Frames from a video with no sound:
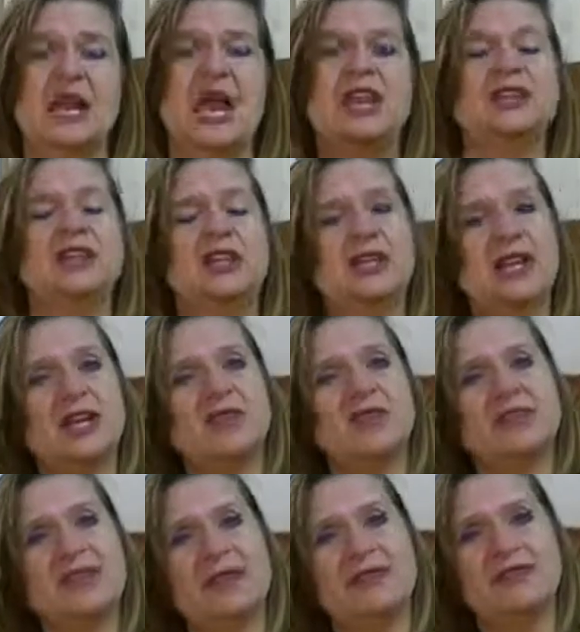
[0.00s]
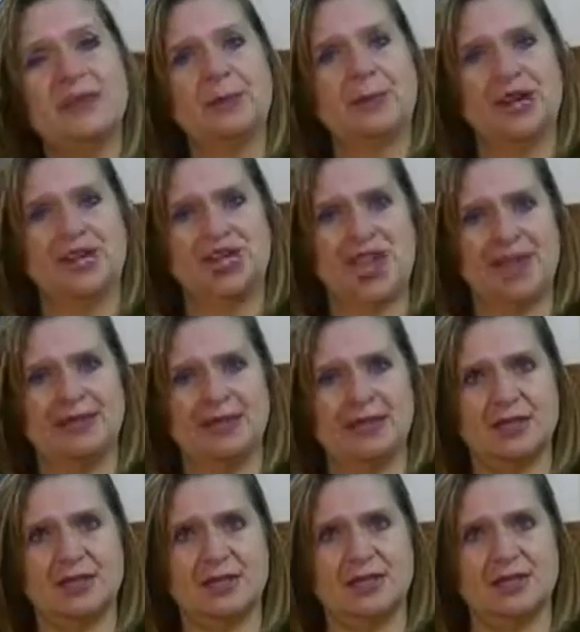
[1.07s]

And you need to get yourself on a budget.